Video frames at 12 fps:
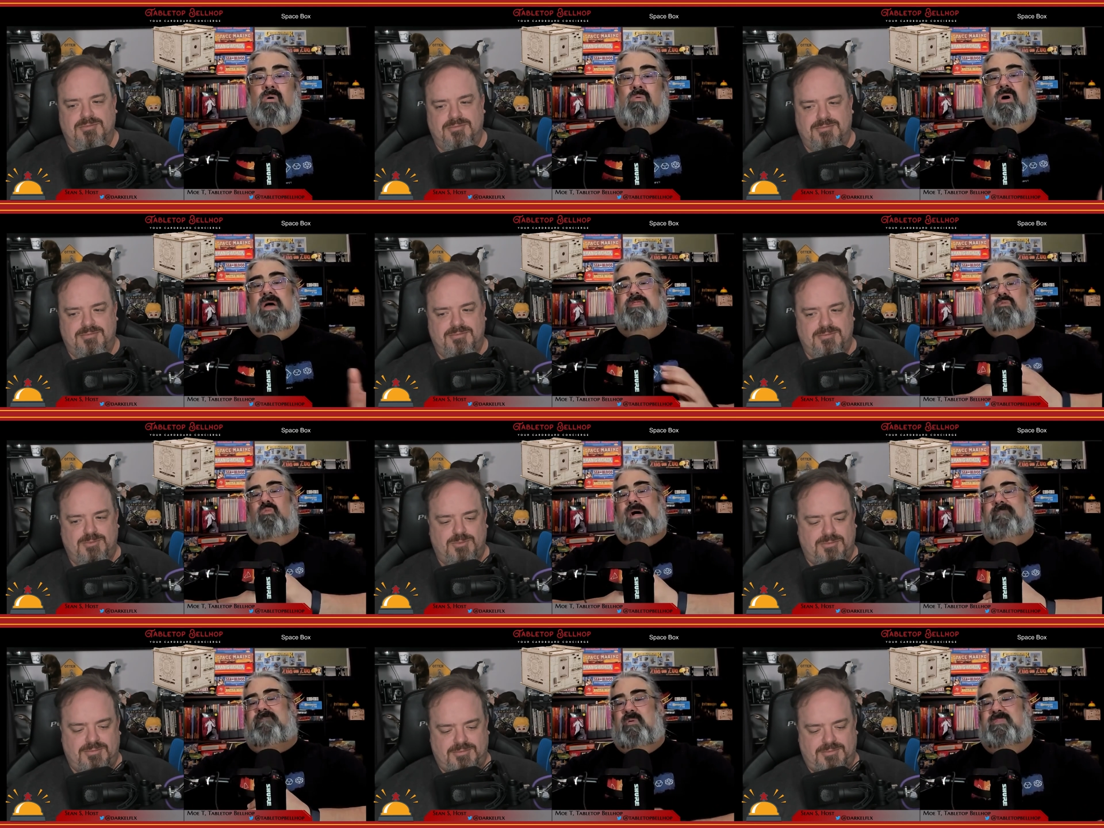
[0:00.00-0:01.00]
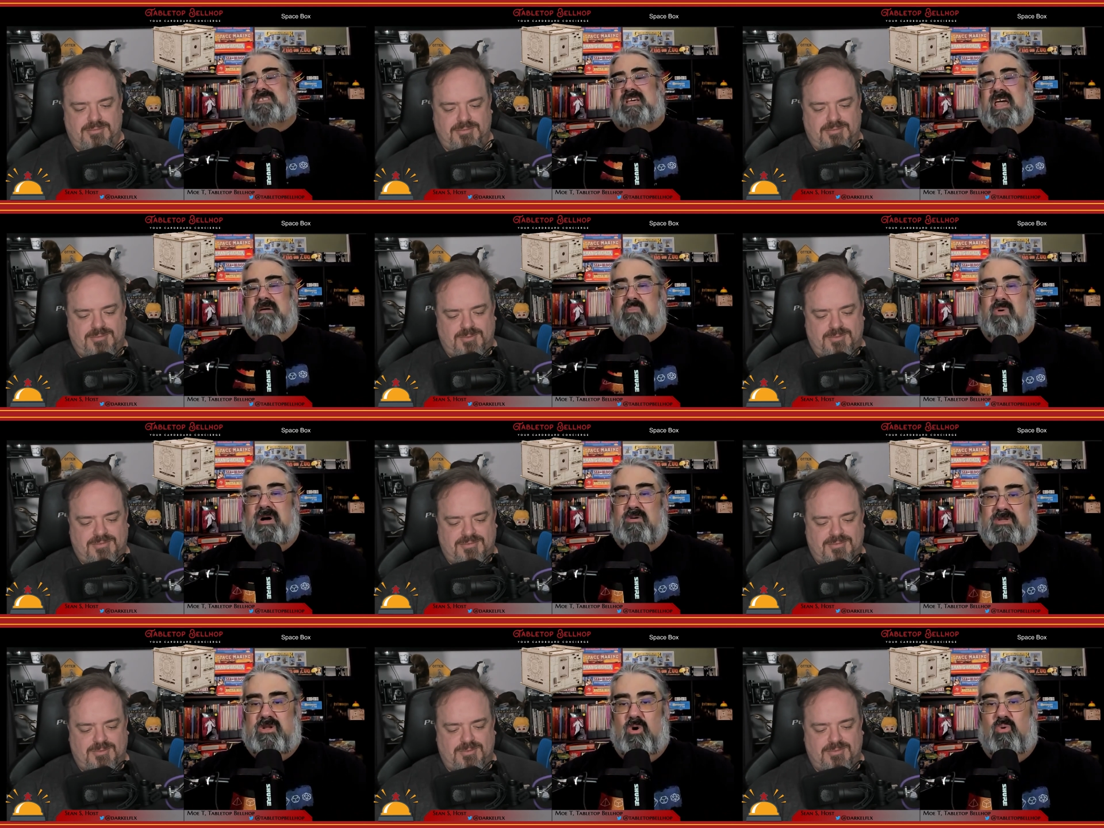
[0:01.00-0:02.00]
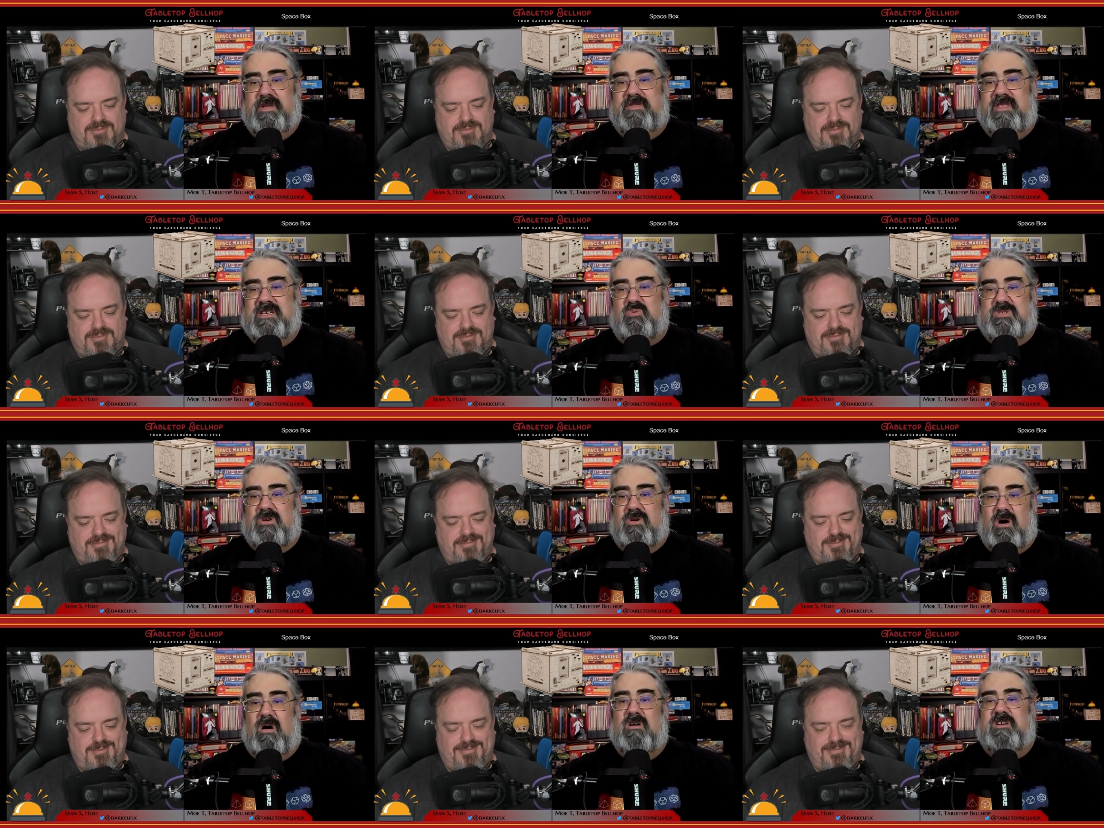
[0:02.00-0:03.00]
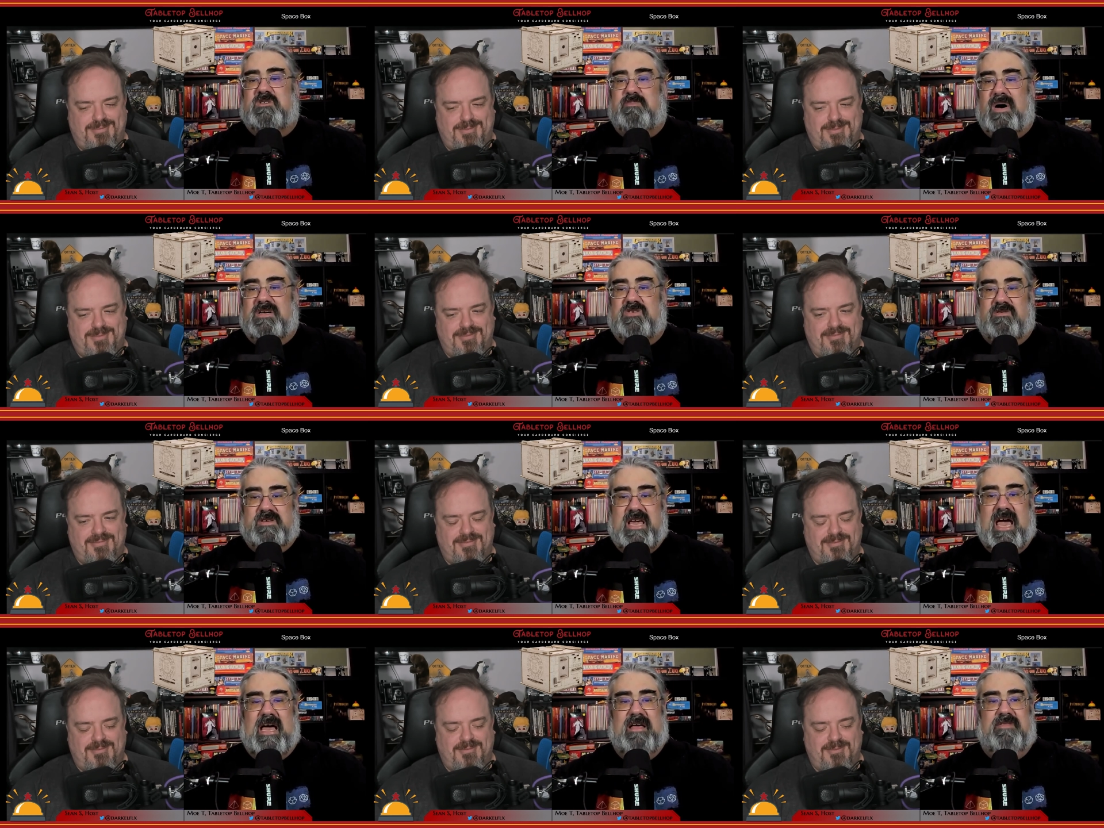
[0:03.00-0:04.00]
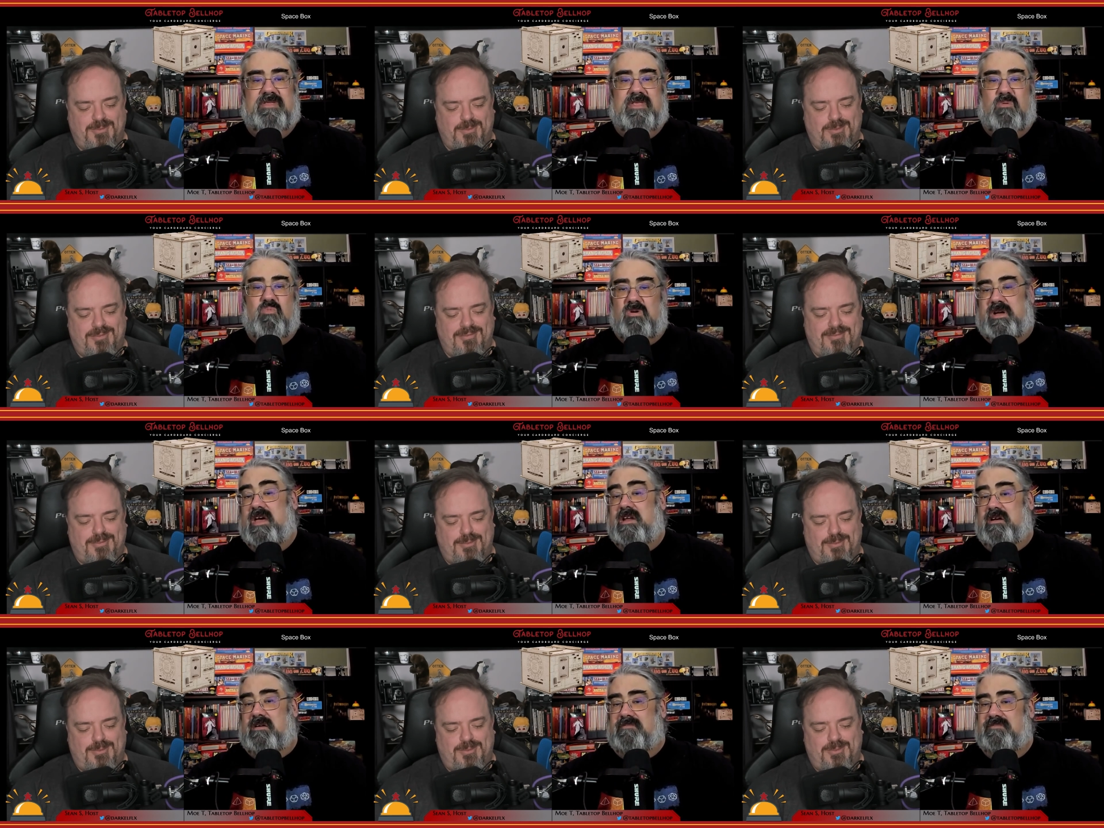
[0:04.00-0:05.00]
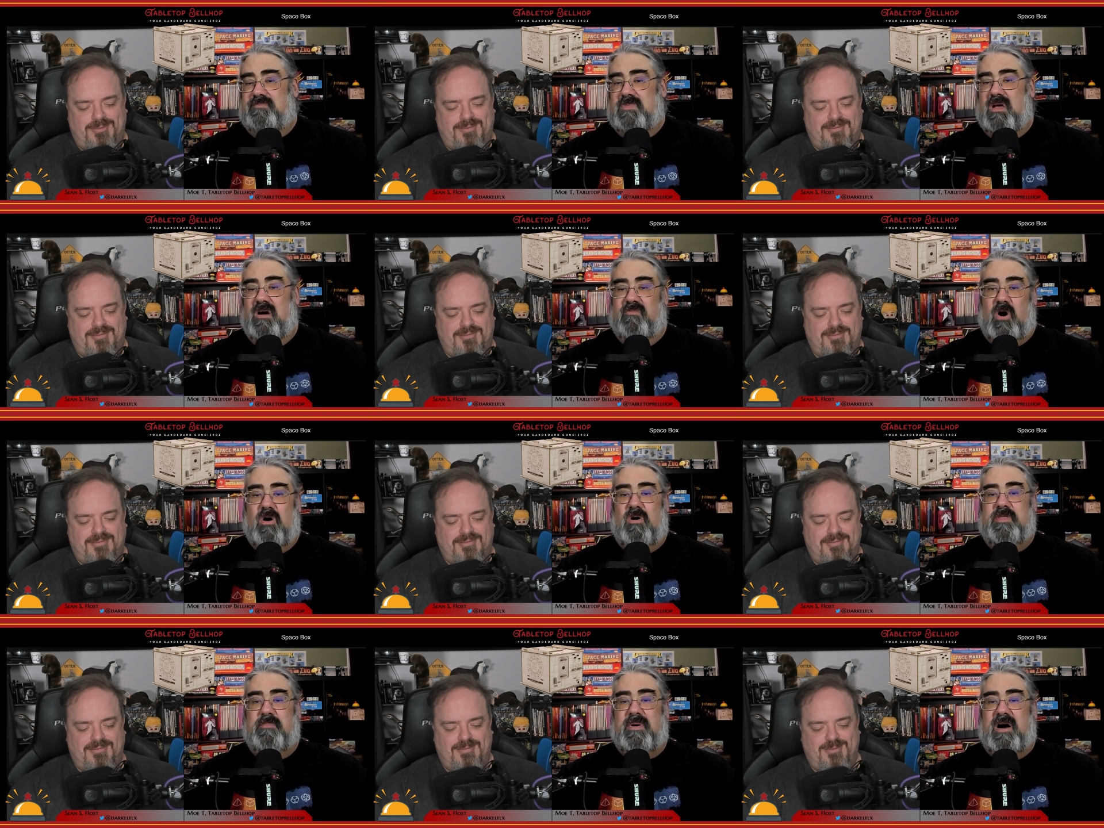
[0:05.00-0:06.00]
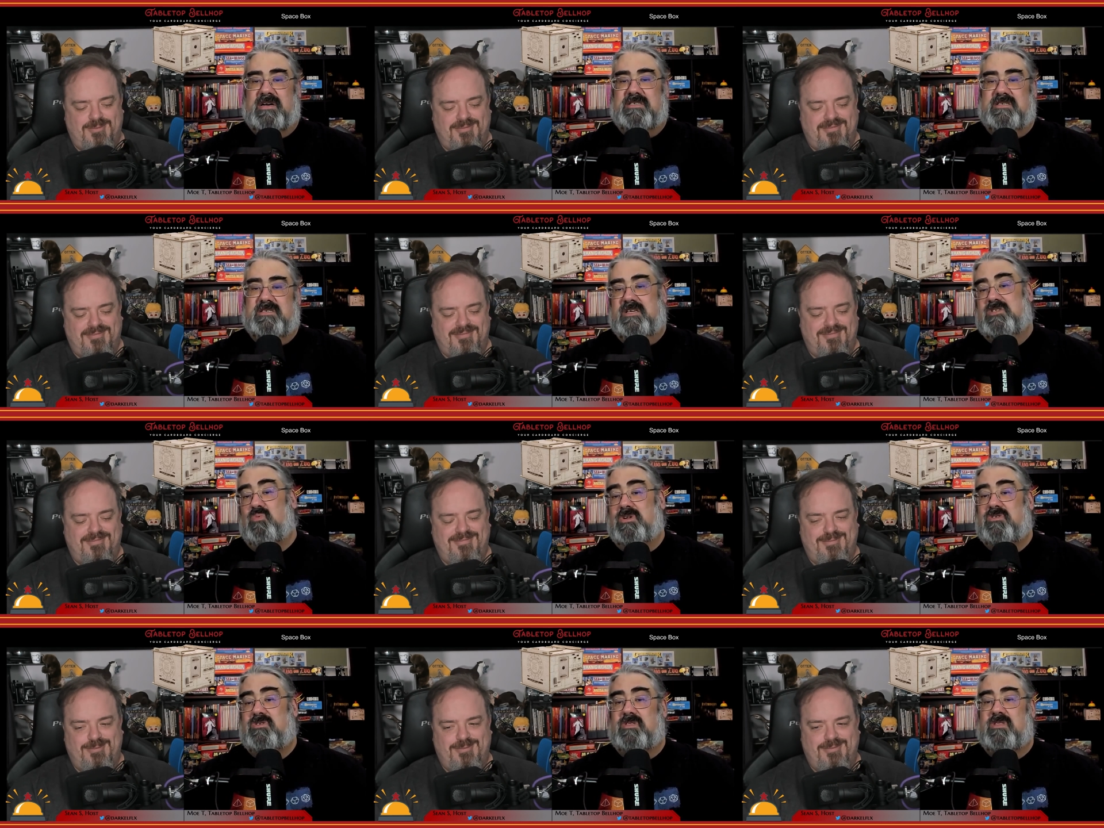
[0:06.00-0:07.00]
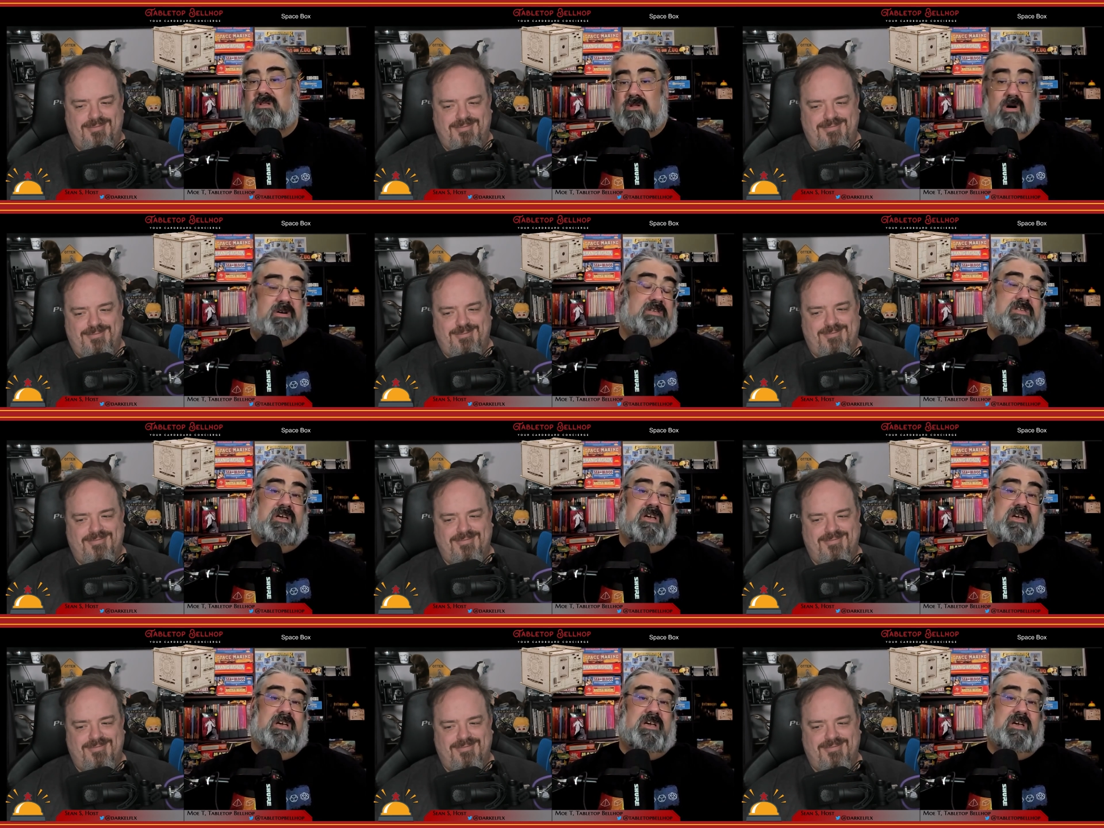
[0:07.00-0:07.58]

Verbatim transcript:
Speaker 1: When the rep from Escape Welt noted this was their hardest puzzle yet, they weren't kidding. Of all the boxes, this one took the longest to